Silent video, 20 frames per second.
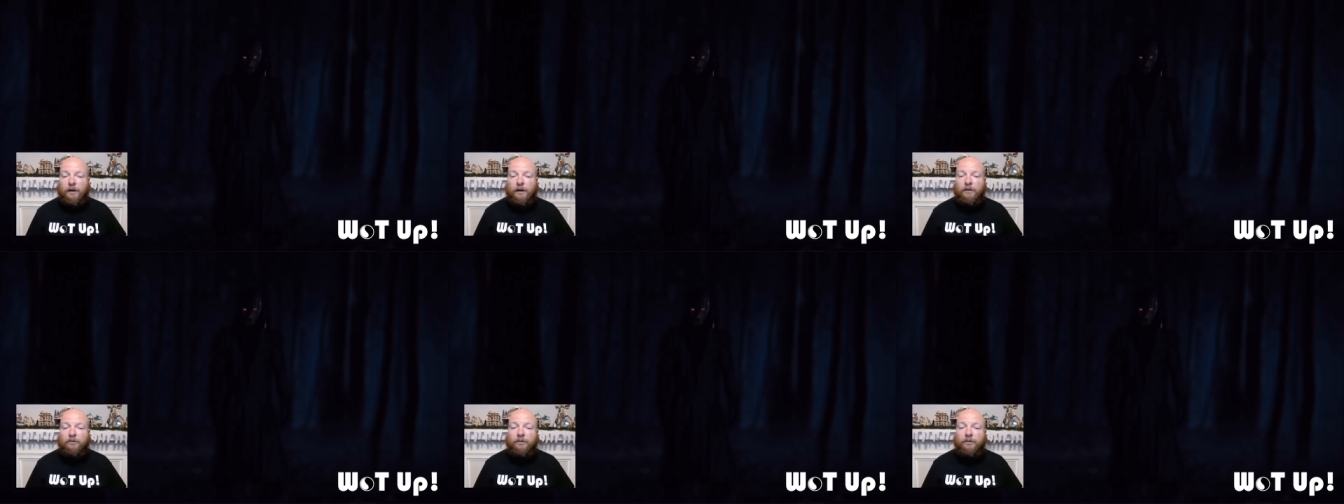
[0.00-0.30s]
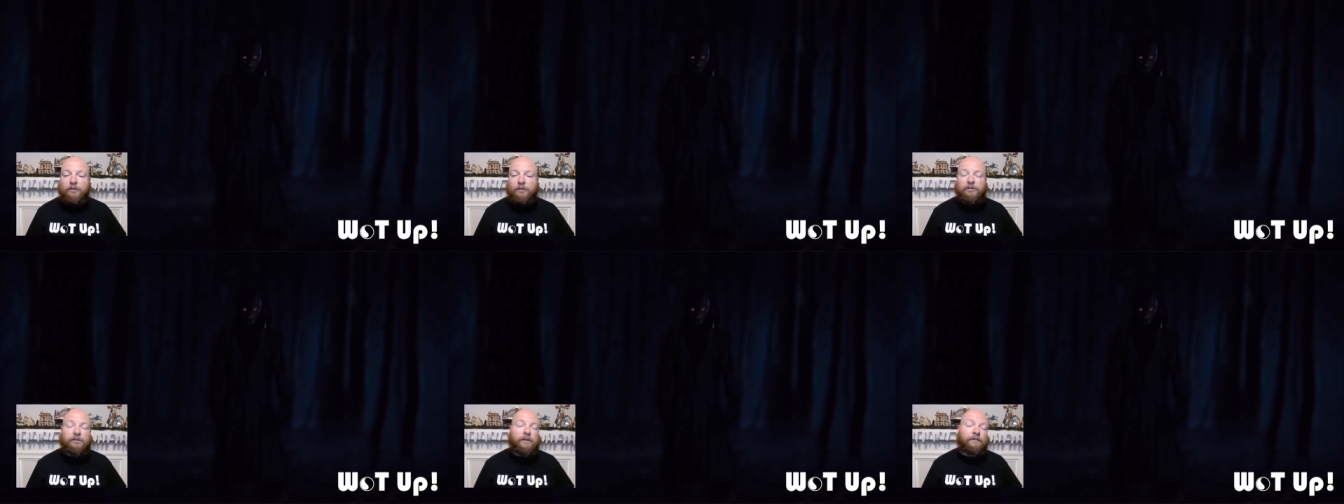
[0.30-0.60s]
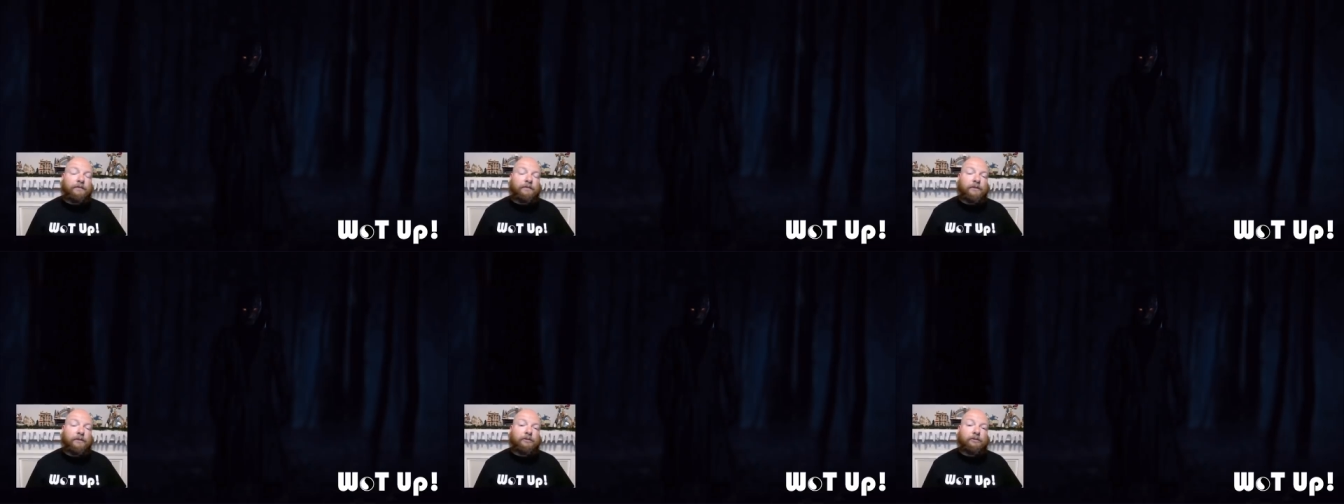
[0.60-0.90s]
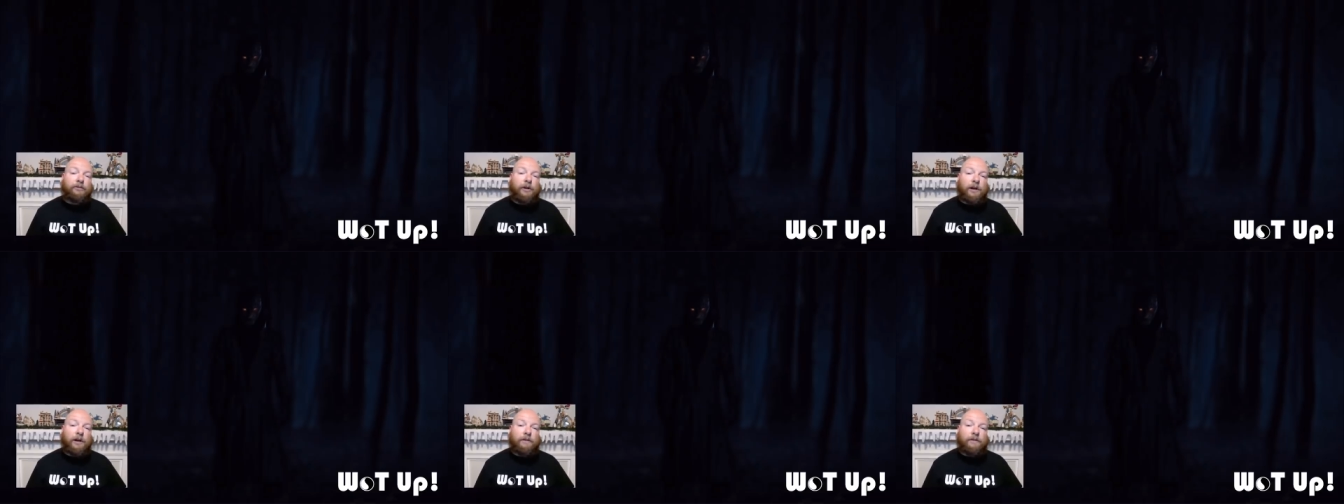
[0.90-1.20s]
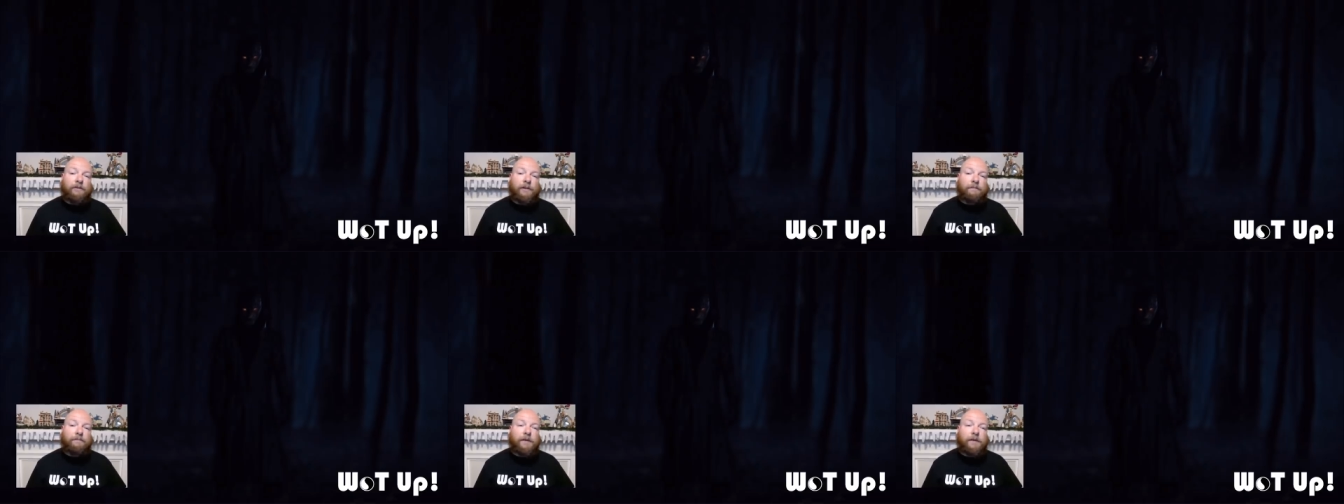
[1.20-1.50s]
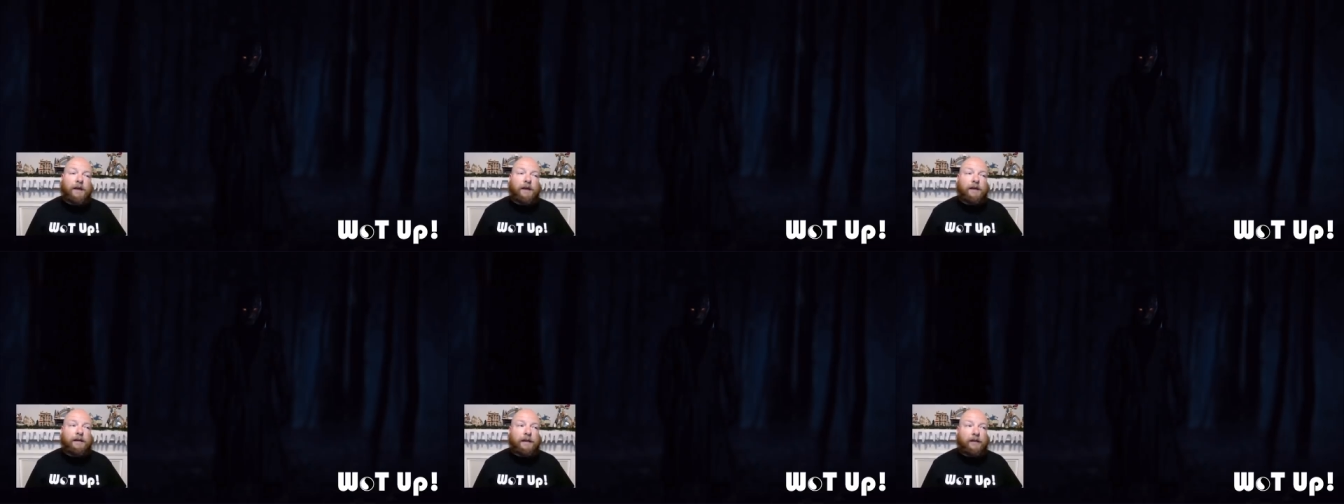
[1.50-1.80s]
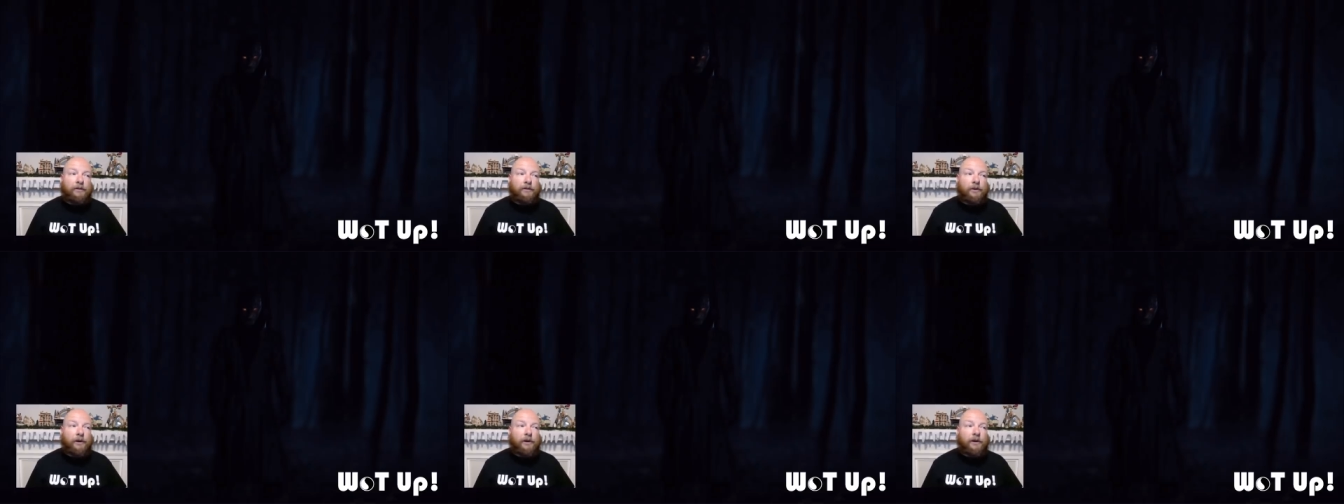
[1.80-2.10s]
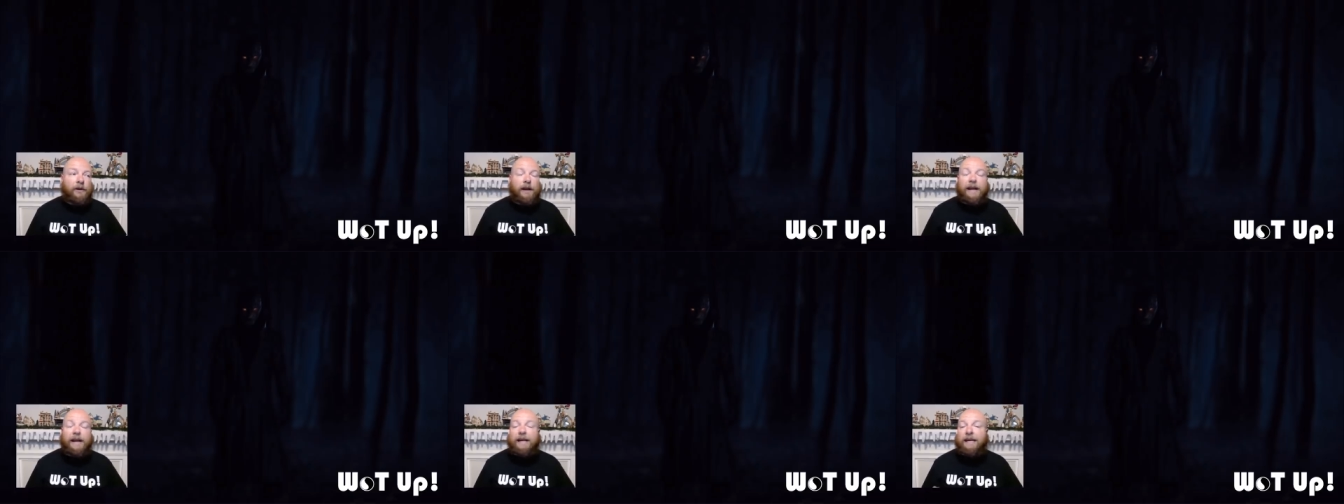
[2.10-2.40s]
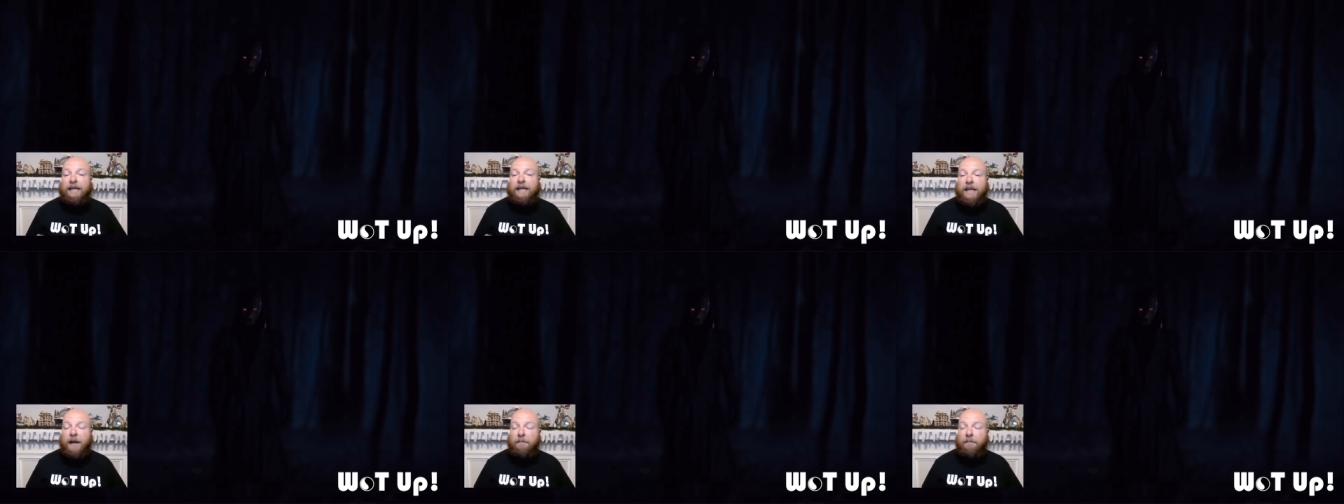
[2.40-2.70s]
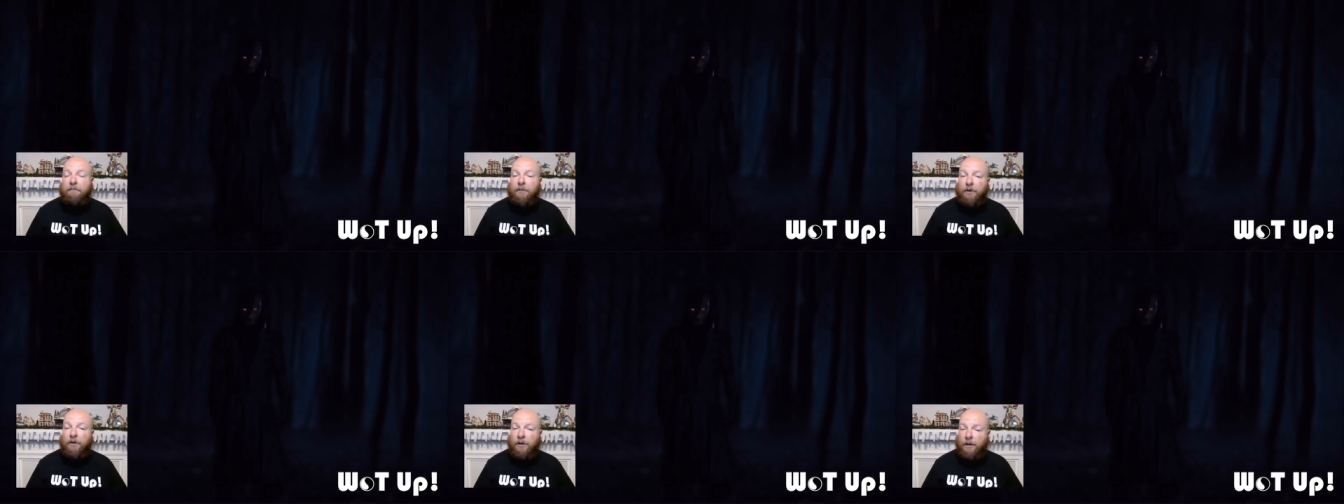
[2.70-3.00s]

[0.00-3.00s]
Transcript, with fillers: So this is our first shot of him. Now there are a number